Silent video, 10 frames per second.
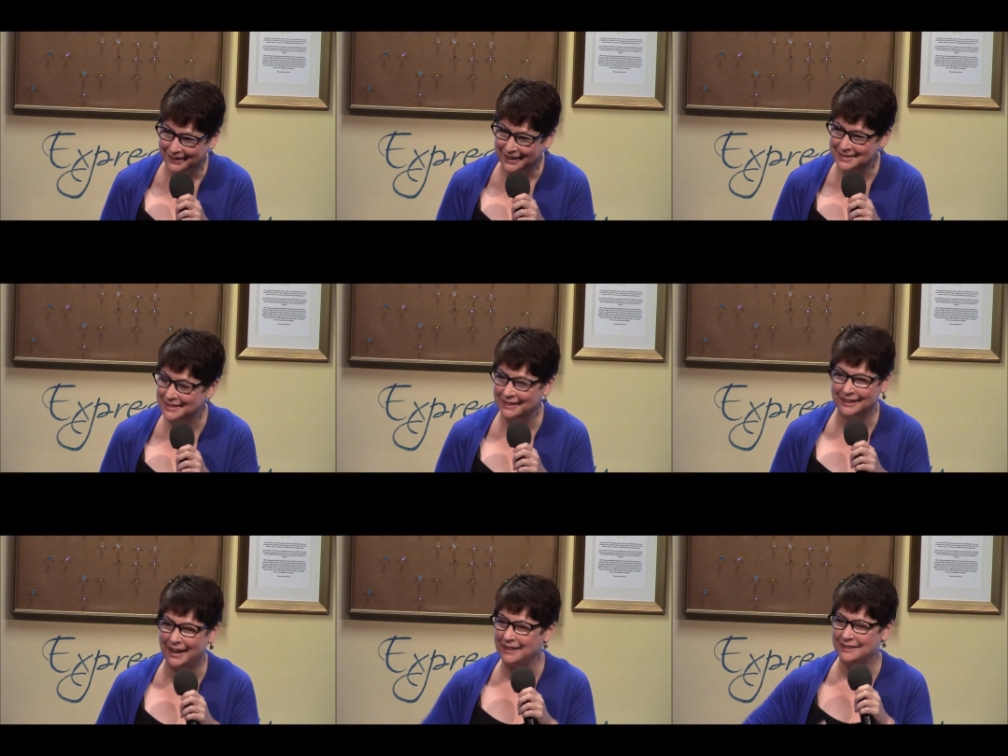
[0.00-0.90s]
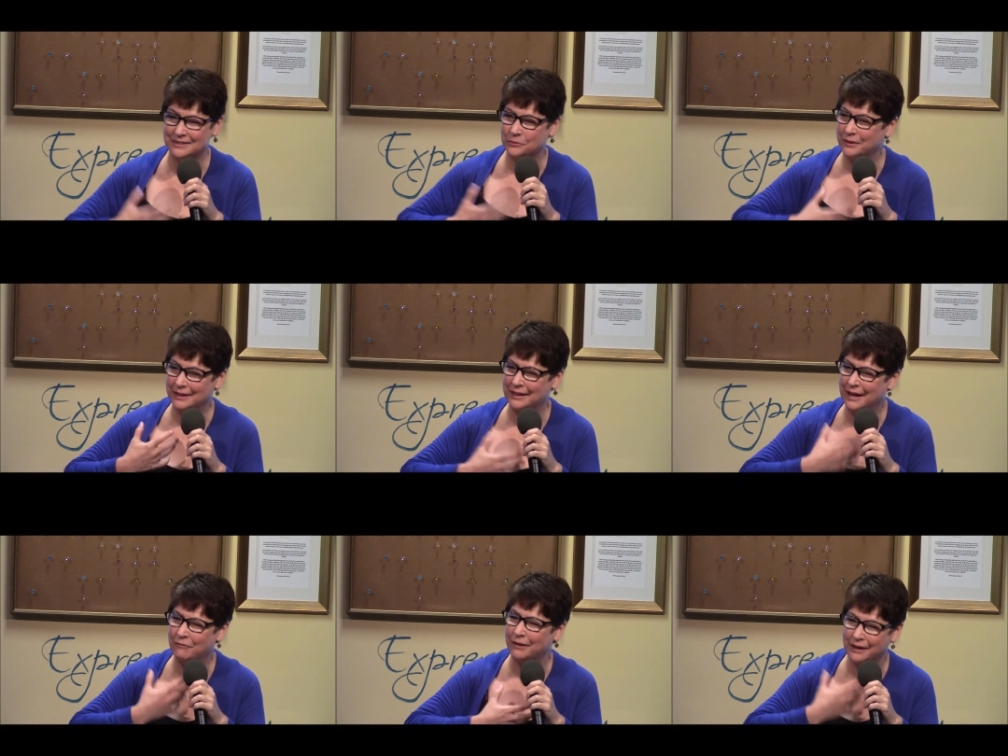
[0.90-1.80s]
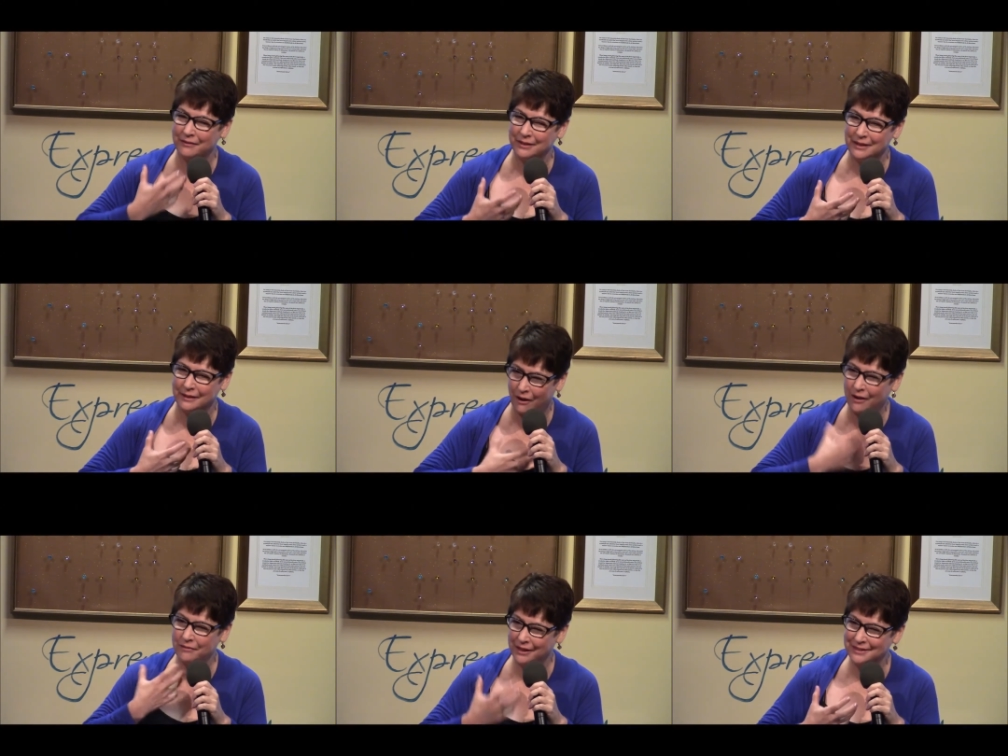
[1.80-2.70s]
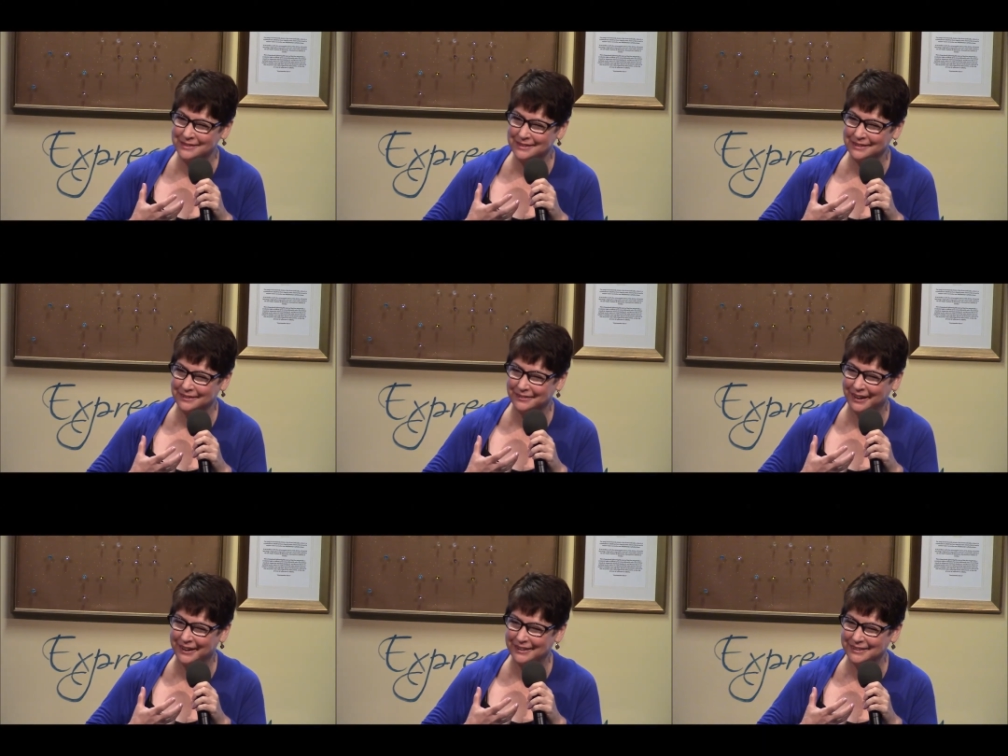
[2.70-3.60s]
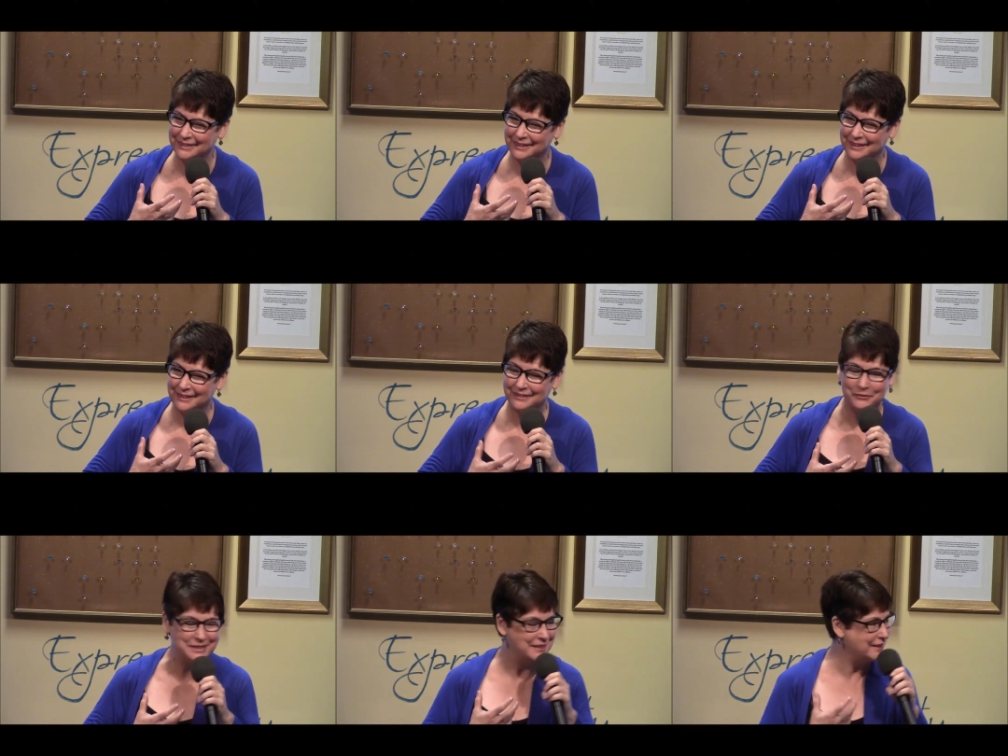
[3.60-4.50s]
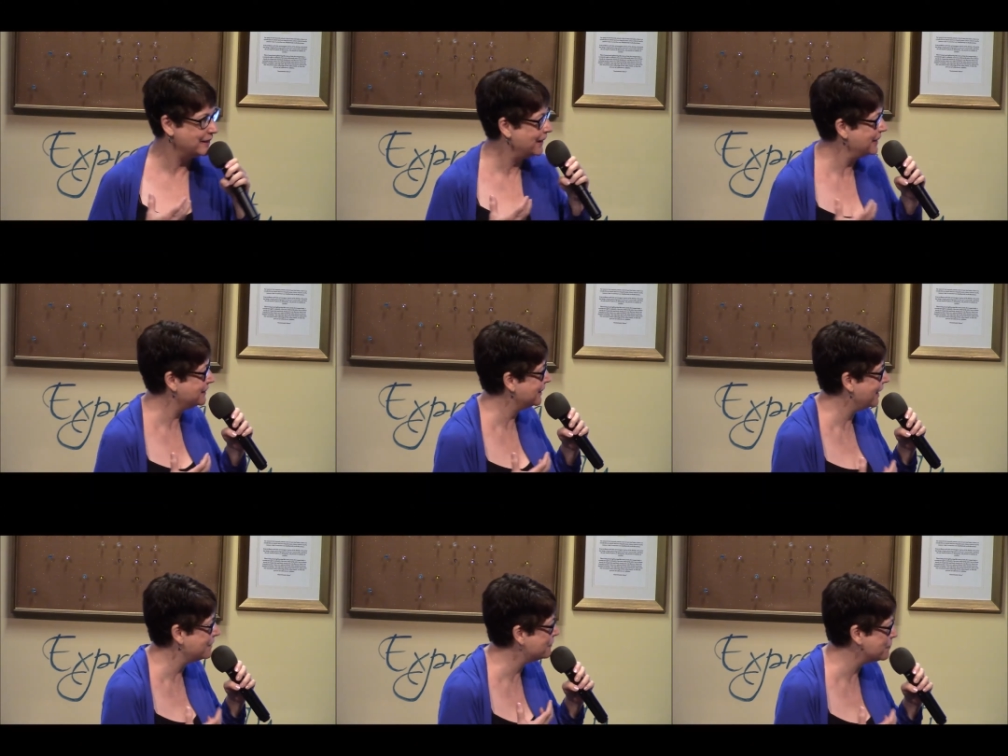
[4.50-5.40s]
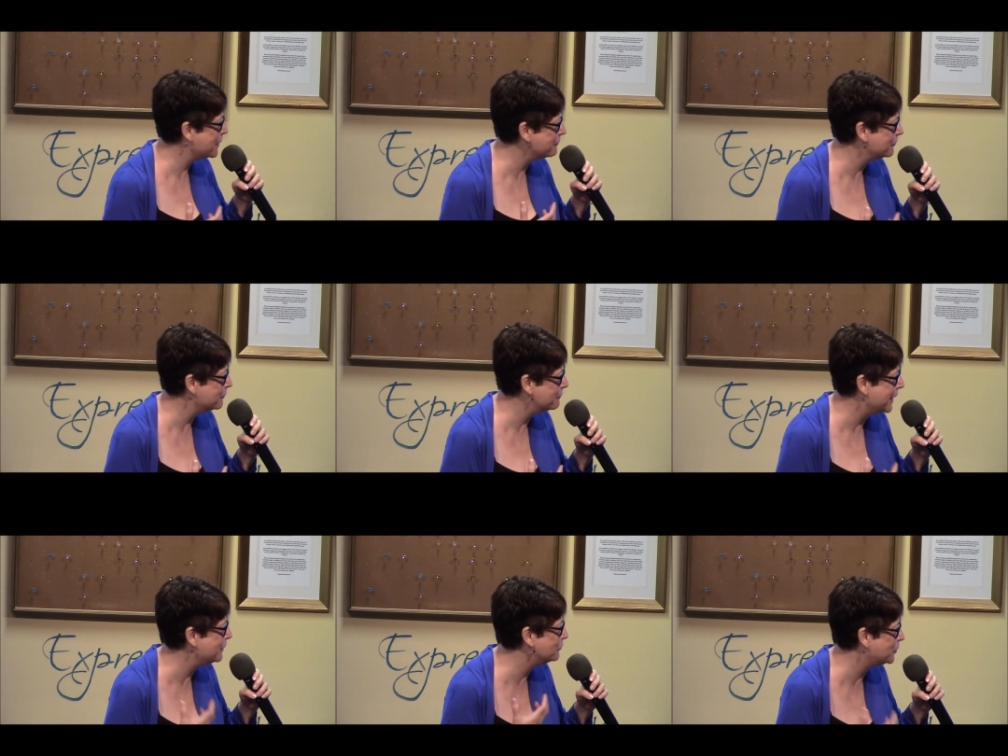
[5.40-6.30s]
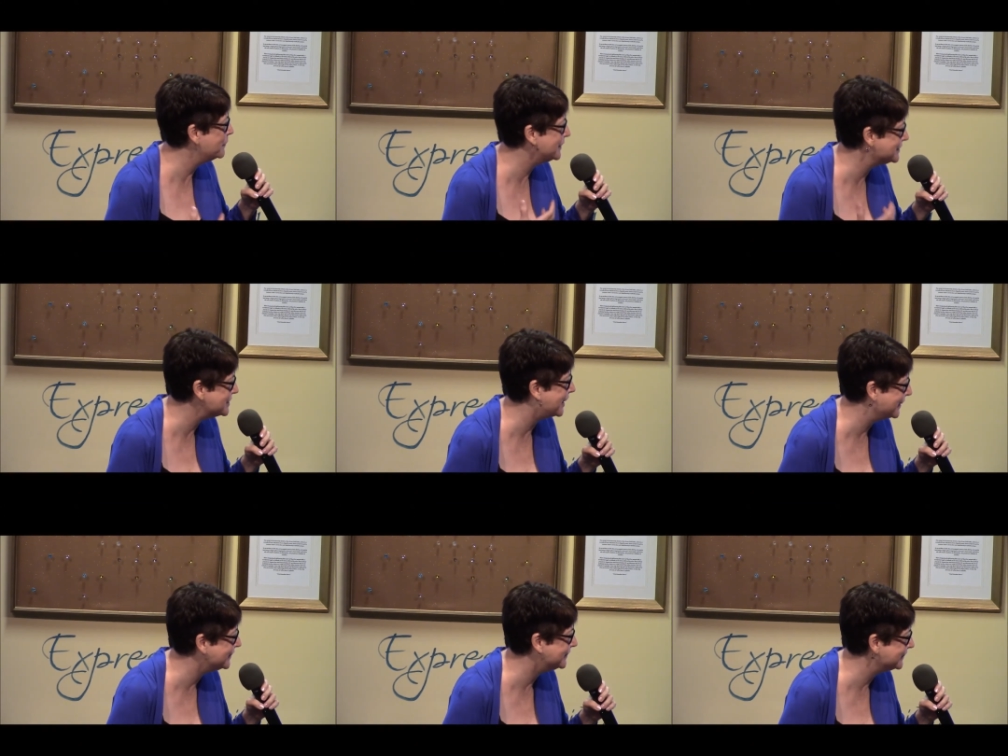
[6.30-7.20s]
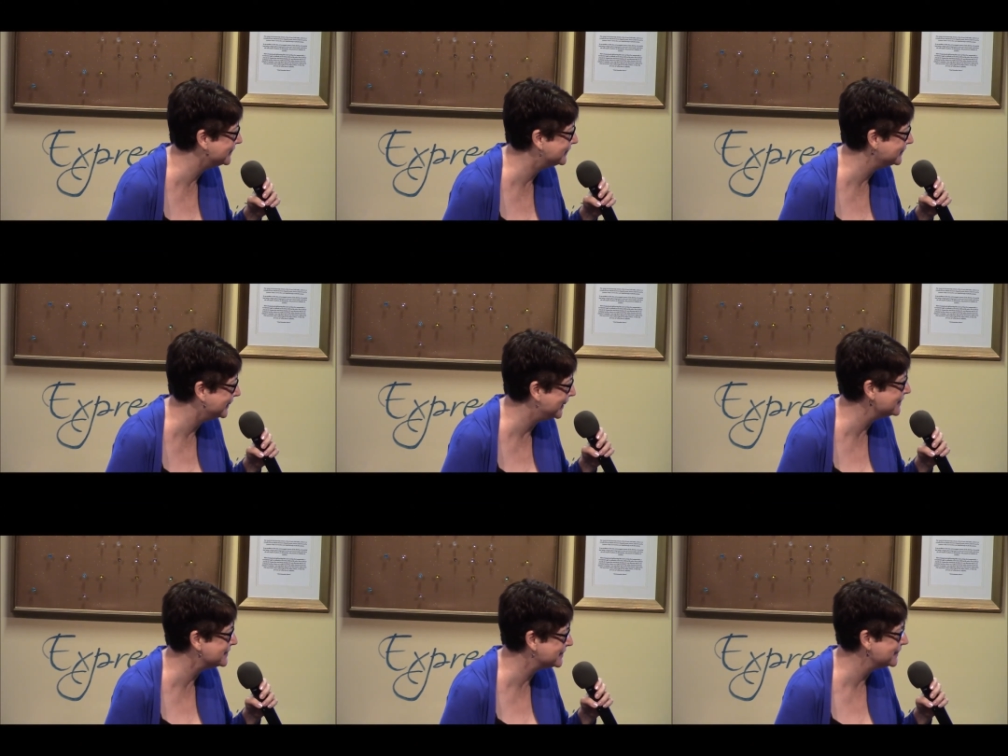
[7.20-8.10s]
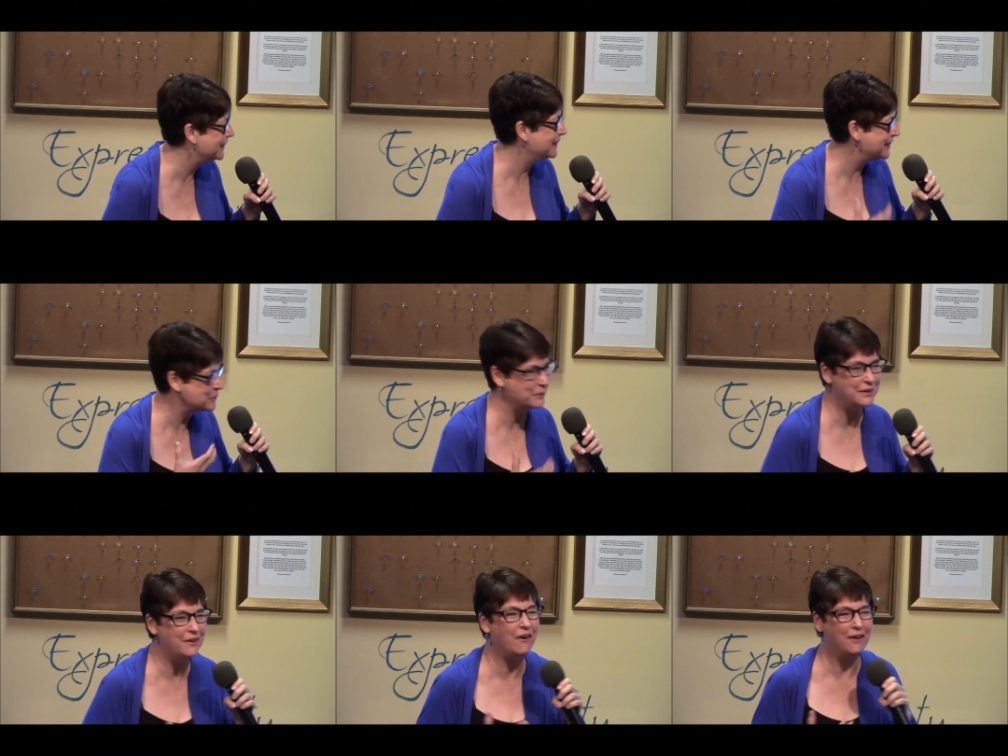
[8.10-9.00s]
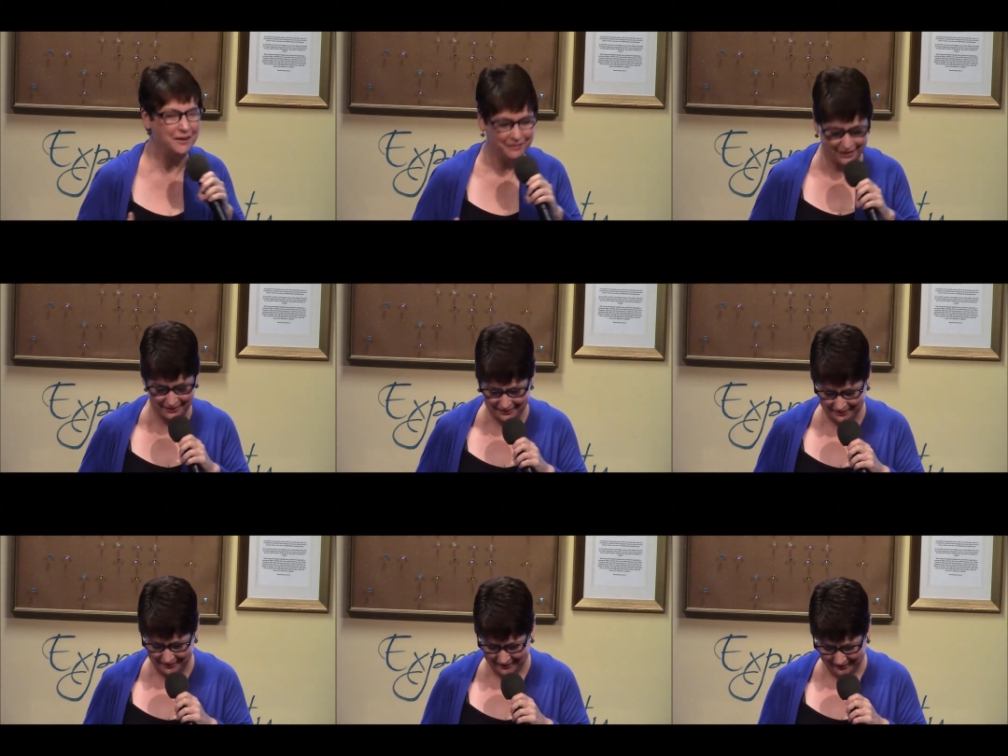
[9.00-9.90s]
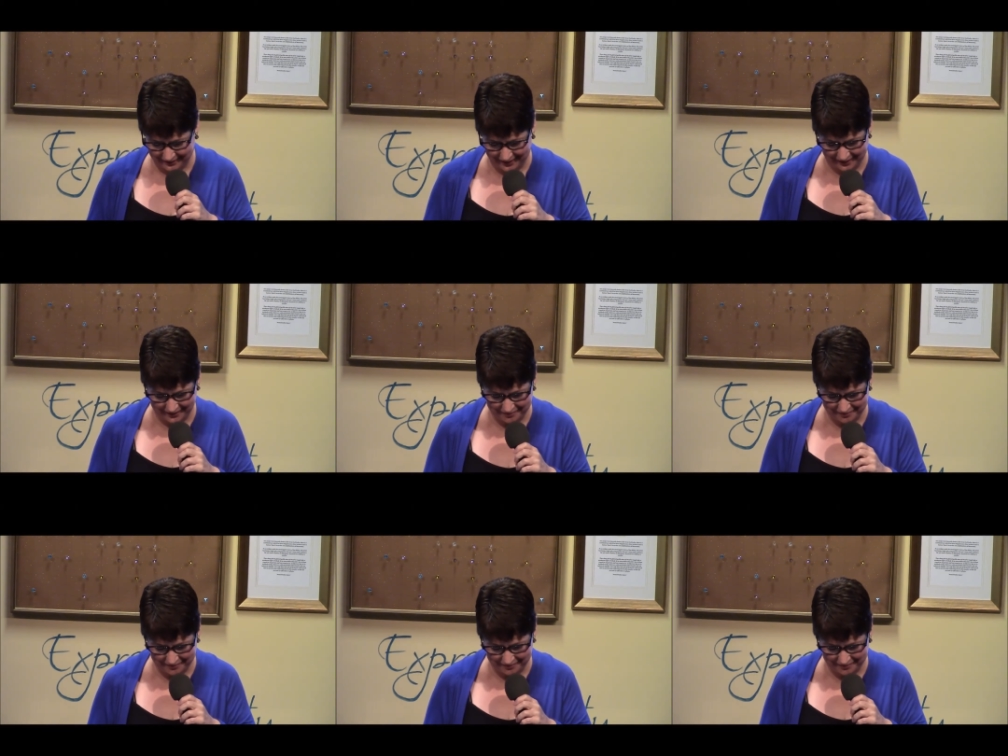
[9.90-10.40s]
It's the light that's within in all of us, right? What is it? The light that lighteth up every man, woman, and child? Yes? It's within all of us. Yeah.